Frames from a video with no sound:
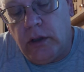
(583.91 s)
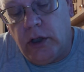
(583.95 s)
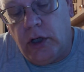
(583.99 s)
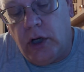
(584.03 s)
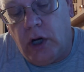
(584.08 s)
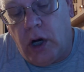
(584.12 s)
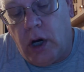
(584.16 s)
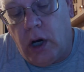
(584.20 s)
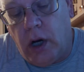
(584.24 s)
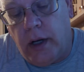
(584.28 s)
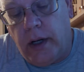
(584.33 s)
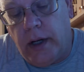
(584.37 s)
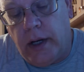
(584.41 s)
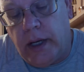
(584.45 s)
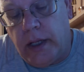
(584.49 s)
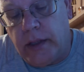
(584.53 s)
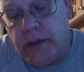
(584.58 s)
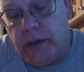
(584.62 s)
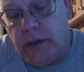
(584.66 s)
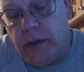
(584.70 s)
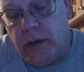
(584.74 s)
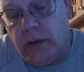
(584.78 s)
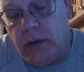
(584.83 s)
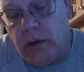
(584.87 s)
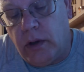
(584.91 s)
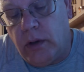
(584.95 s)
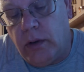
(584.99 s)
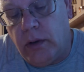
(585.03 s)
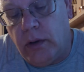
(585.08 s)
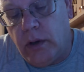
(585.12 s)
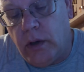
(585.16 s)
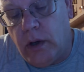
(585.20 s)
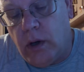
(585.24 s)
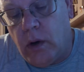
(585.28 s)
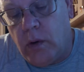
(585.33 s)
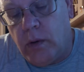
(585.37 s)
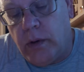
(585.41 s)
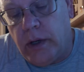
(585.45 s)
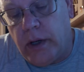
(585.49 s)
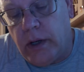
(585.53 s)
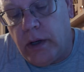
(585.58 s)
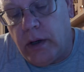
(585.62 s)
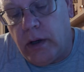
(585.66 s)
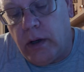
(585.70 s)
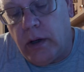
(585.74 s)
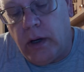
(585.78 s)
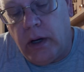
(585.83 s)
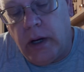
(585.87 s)
Gone, Nancy groaned. Oh
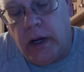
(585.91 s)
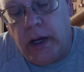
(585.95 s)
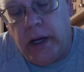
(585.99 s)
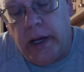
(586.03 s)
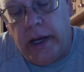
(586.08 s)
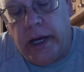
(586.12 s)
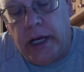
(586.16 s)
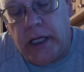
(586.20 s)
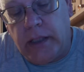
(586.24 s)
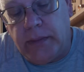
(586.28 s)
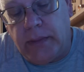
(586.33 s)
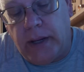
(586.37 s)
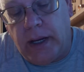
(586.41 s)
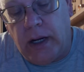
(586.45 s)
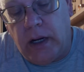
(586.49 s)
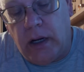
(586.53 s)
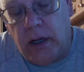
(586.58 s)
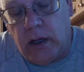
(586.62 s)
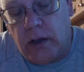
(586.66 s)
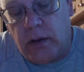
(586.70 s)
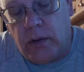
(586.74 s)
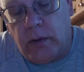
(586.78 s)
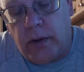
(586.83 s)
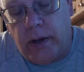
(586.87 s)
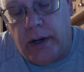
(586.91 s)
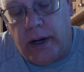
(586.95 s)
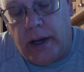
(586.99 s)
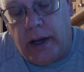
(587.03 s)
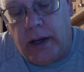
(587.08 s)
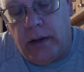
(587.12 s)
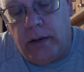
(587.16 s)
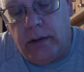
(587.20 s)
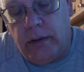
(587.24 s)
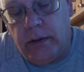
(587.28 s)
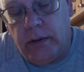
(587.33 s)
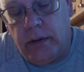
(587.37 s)
dear, has my luck ran out?